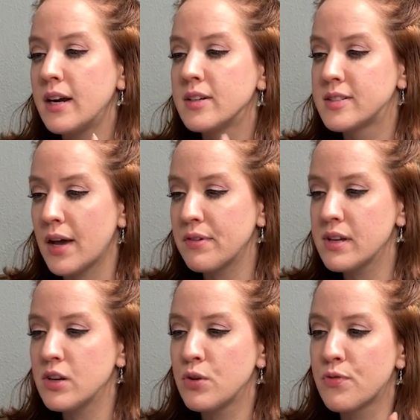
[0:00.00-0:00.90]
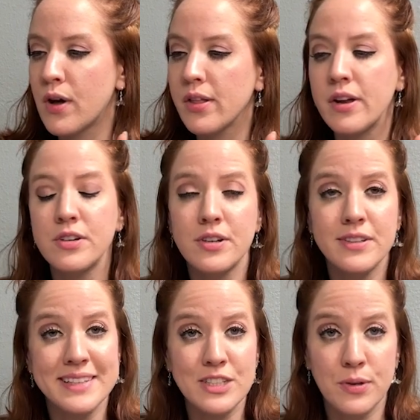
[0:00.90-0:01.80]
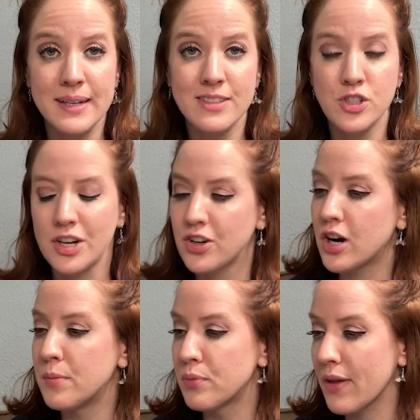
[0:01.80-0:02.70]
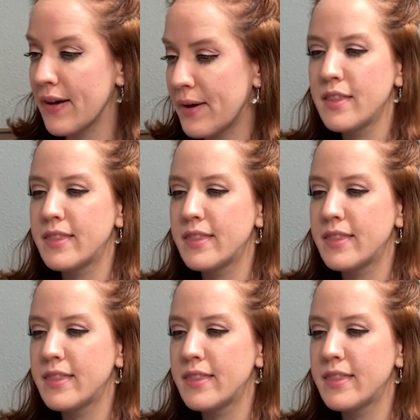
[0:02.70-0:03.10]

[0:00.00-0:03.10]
seven who fall under the transgender umbrella.